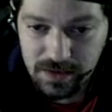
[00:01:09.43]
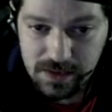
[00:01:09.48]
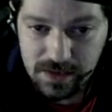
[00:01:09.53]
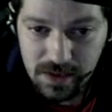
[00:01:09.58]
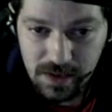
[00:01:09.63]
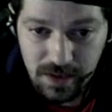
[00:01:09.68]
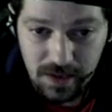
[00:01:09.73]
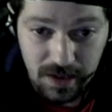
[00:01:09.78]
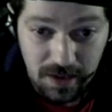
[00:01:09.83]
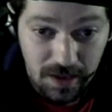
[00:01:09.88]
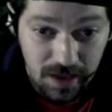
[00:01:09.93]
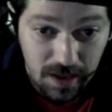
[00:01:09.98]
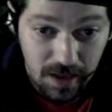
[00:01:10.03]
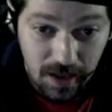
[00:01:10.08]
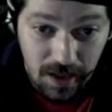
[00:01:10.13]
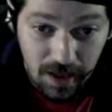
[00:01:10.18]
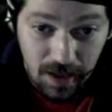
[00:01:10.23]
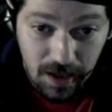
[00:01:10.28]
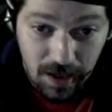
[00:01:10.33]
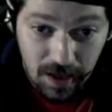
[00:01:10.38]
I sit here with
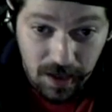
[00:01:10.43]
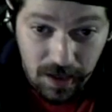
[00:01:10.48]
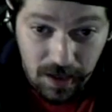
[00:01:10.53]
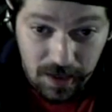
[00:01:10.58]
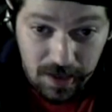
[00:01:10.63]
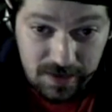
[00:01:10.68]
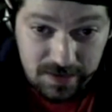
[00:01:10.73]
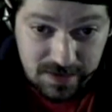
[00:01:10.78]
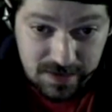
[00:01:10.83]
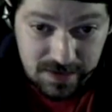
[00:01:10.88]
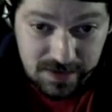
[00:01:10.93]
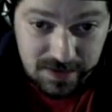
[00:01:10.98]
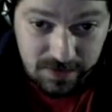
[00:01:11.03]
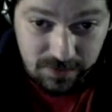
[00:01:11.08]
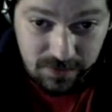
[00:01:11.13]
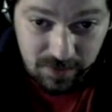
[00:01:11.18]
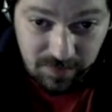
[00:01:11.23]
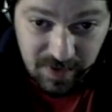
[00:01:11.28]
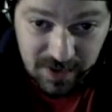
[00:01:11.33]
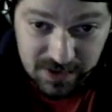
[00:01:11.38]
a pass-through unit,
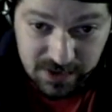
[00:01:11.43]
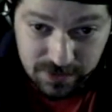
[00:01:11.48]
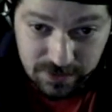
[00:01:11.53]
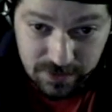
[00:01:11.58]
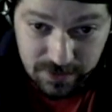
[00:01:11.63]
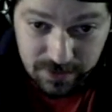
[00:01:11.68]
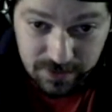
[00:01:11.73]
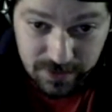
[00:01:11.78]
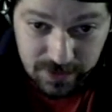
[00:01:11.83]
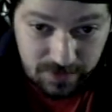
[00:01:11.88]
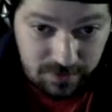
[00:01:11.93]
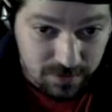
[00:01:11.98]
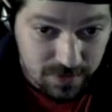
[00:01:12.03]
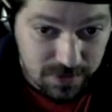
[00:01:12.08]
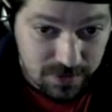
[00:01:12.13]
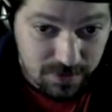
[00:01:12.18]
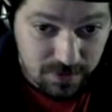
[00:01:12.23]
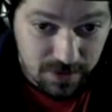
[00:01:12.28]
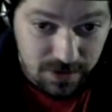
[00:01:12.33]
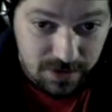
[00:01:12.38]
which works incredibly
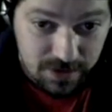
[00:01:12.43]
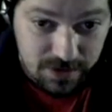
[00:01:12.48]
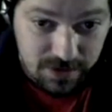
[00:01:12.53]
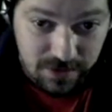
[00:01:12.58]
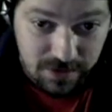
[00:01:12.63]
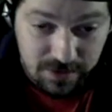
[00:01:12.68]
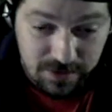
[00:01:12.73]
well.